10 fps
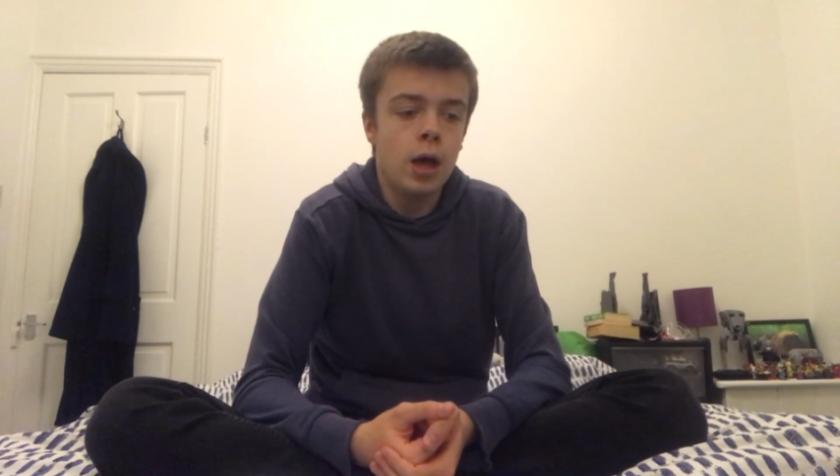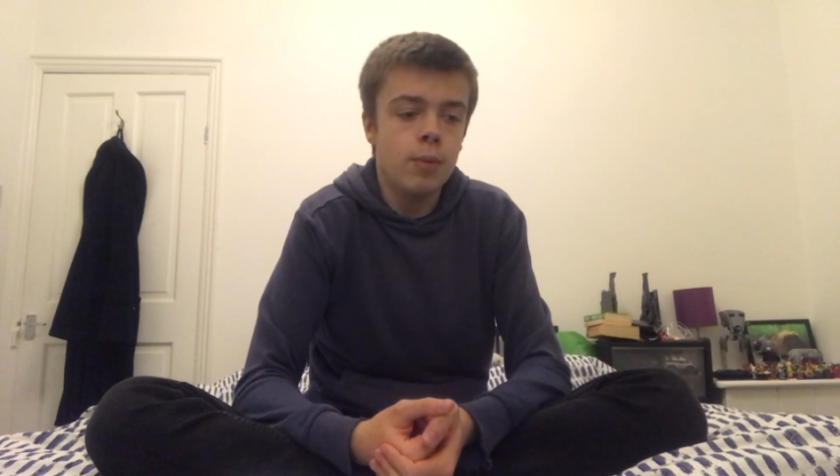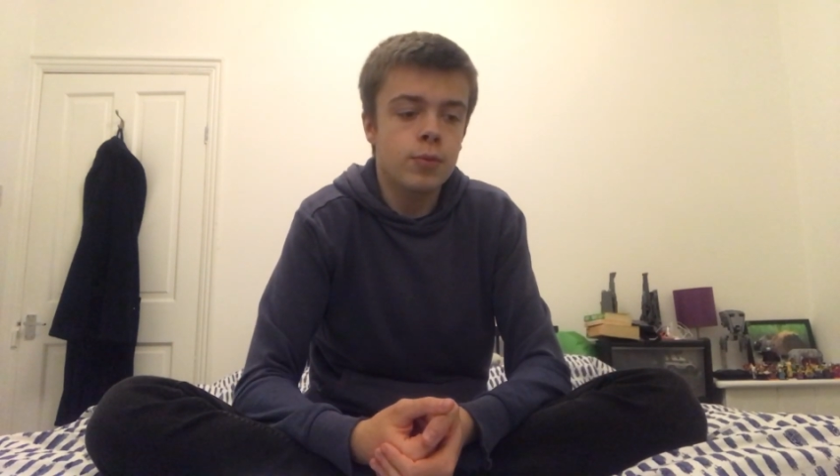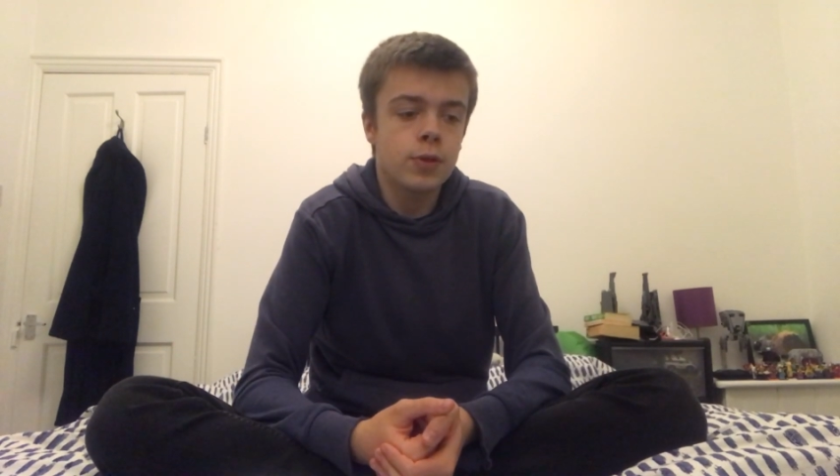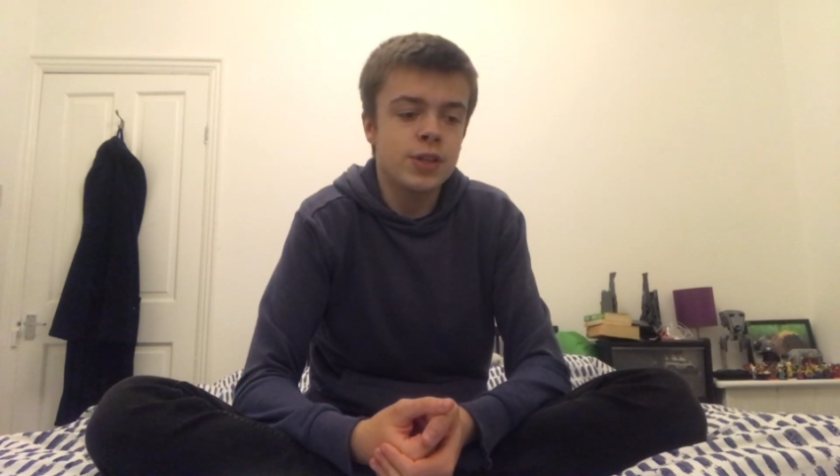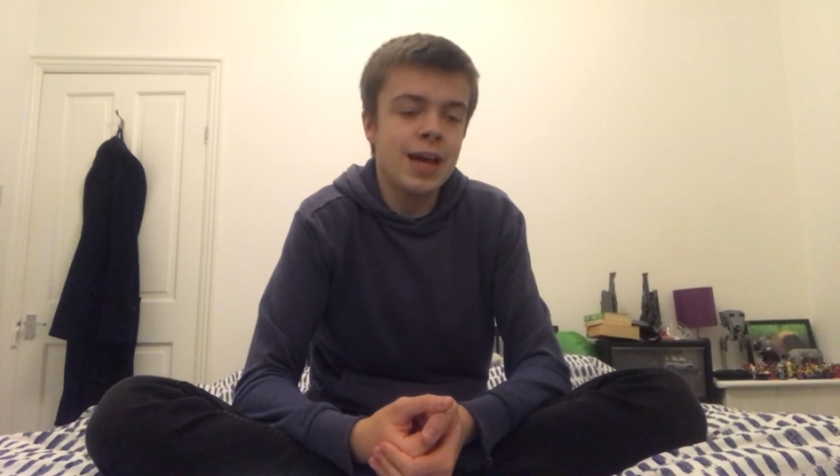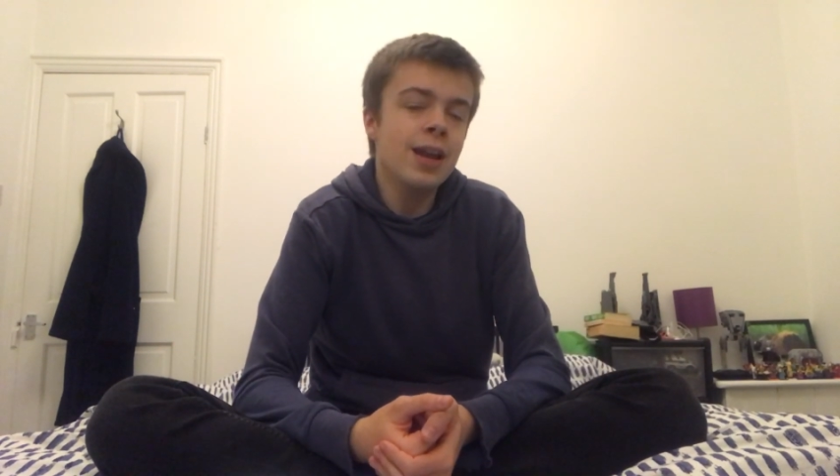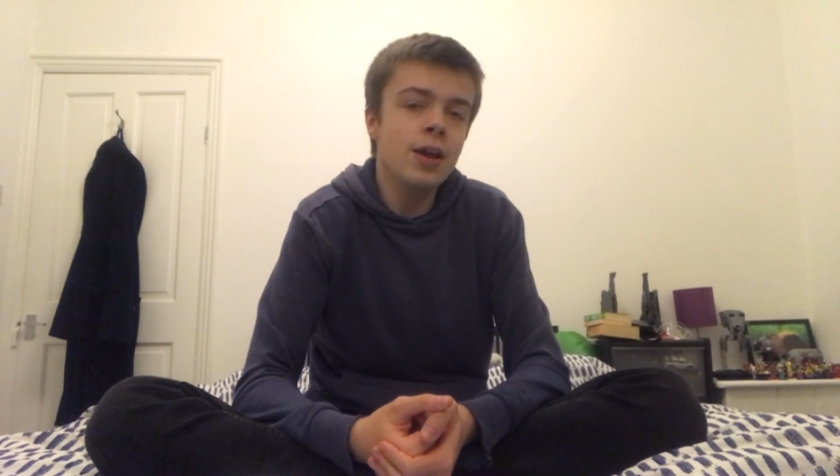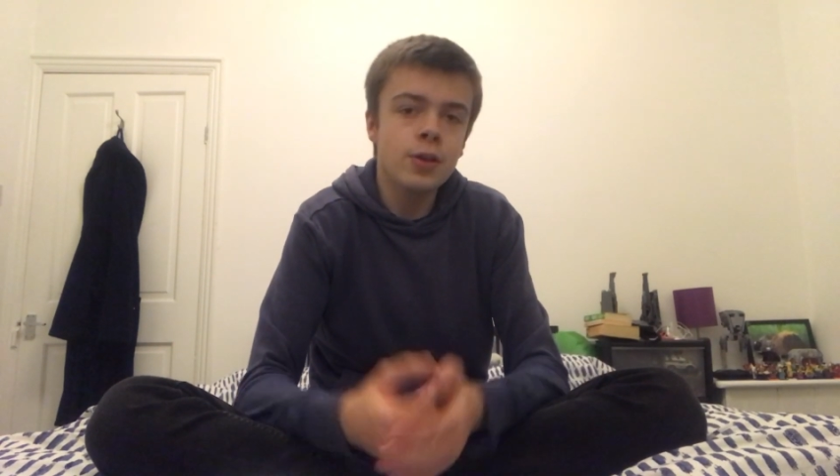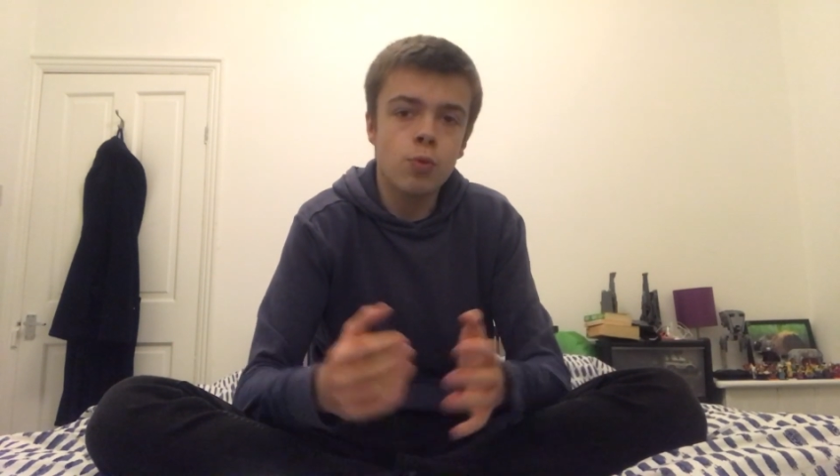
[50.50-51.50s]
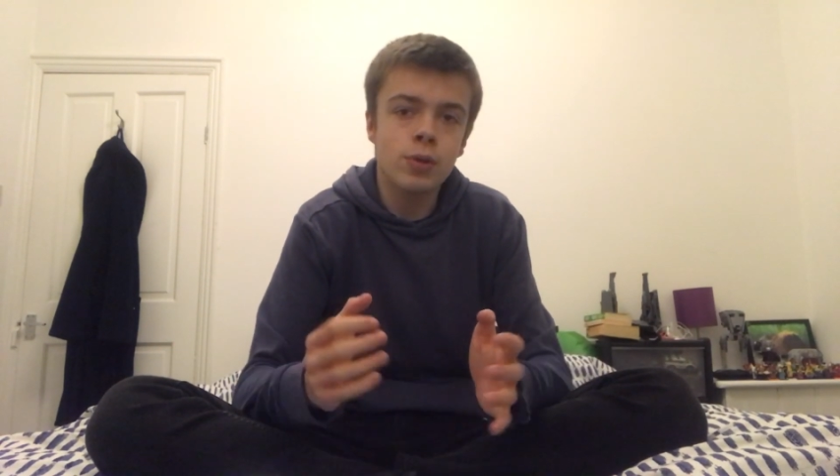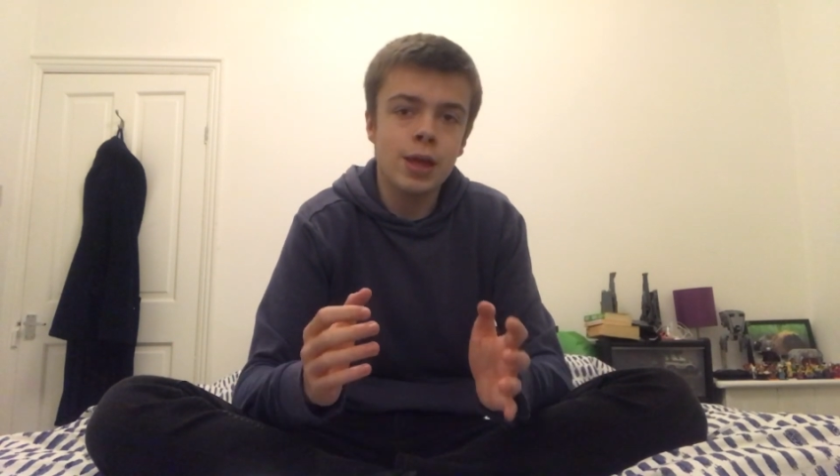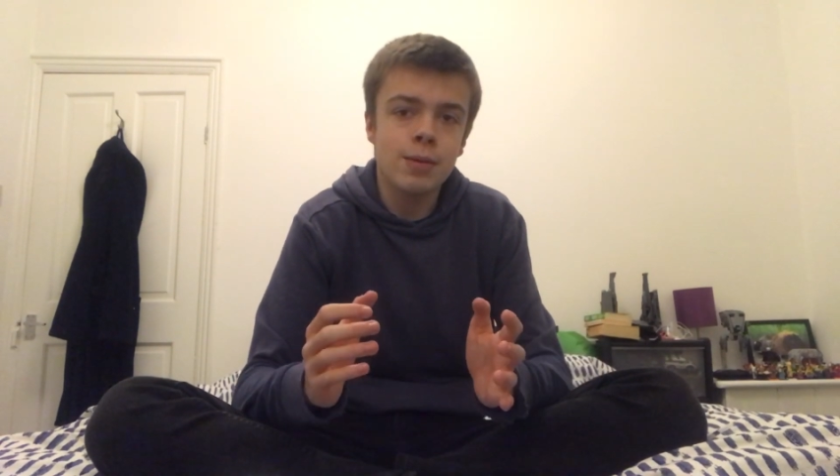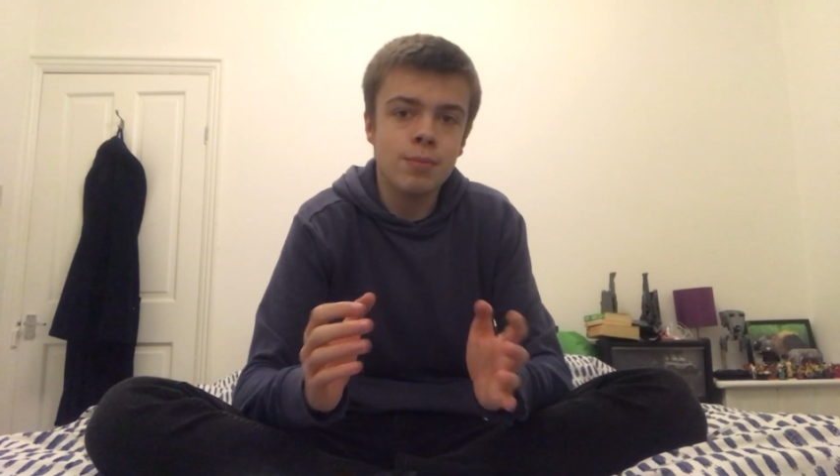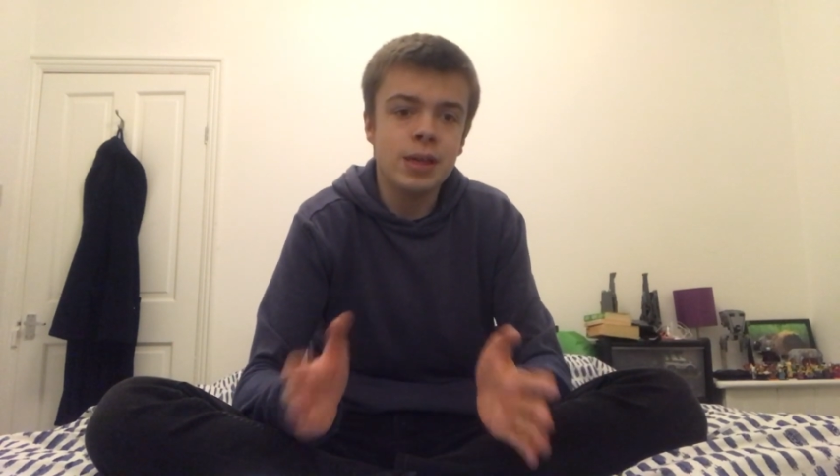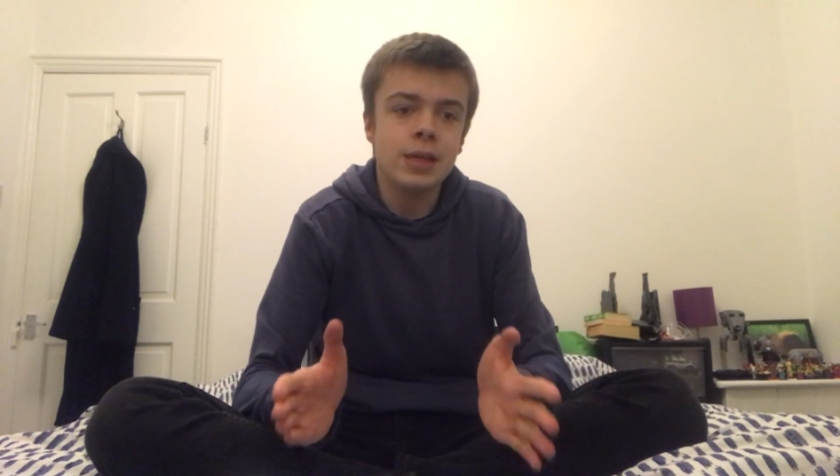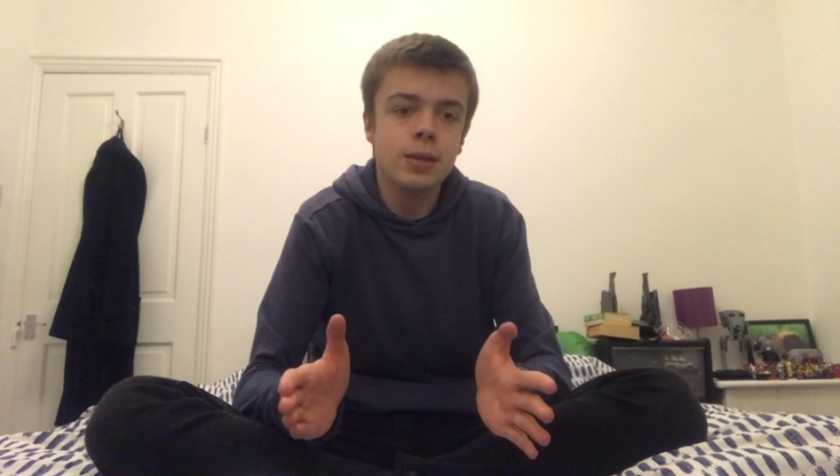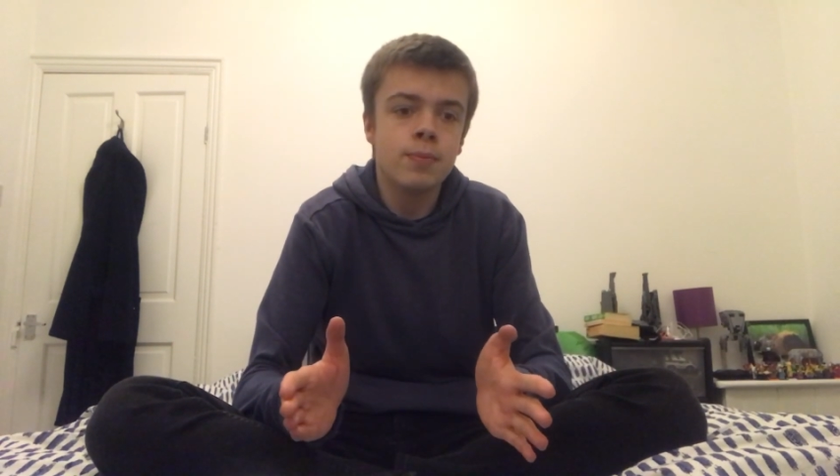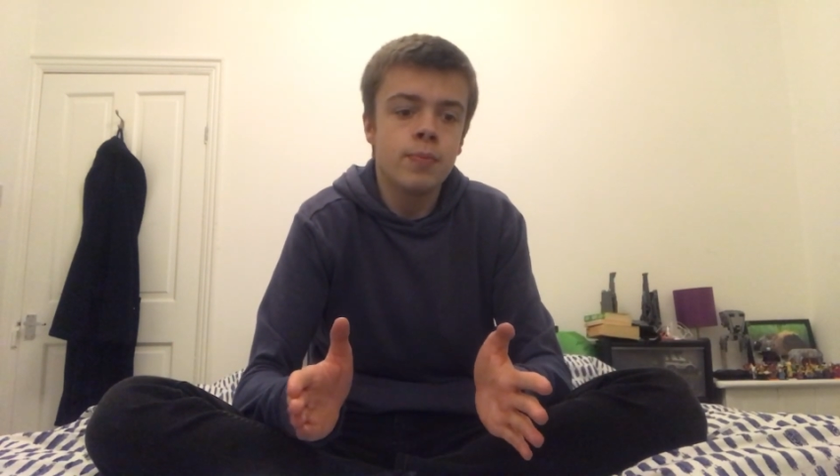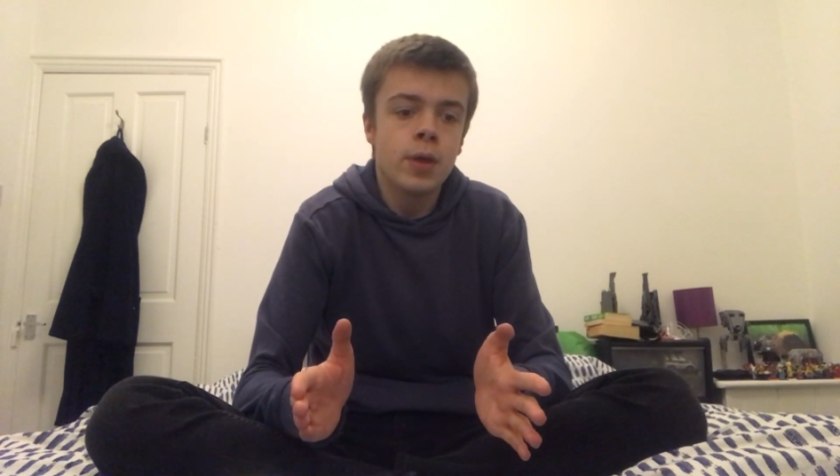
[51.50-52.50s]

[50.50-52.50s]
So to analyse what they mean,